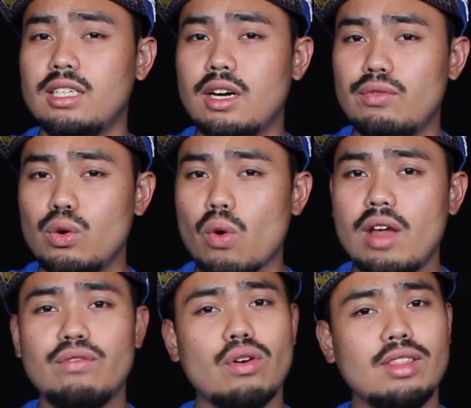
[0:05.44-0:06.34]
review,
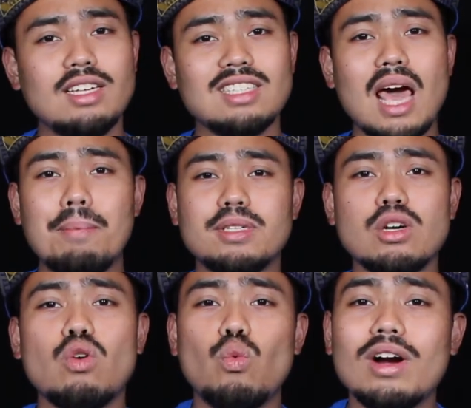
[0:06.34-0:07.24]
and for this
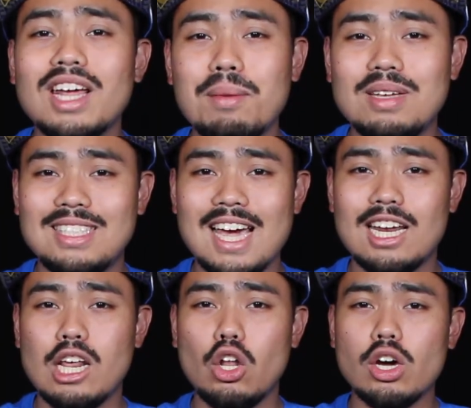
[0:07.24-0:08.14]
episode we're going to be
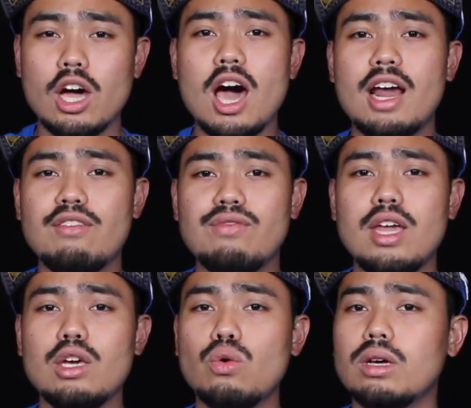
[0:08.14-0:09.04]
taking a look at a
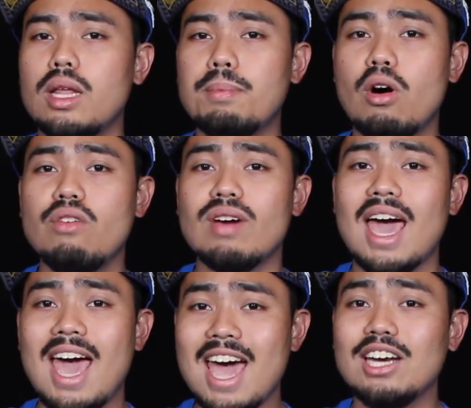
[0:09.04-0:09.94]
video clip of
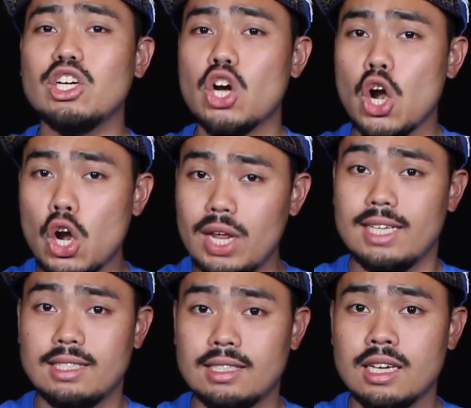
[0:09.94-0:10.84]
Anne
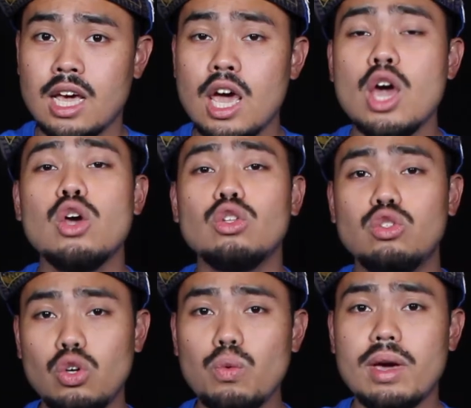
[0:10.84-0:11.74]
Curtis
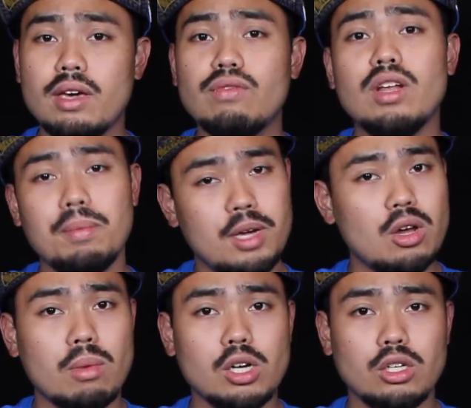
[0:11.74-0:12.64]
doing
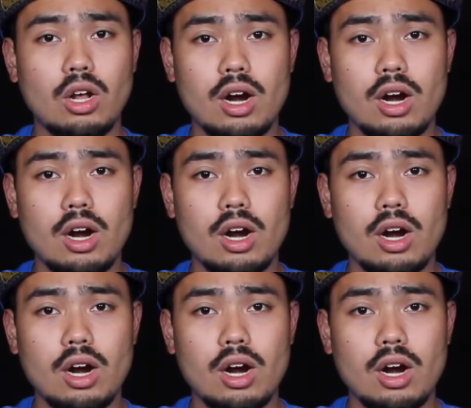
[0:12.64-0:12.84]
Filipino martial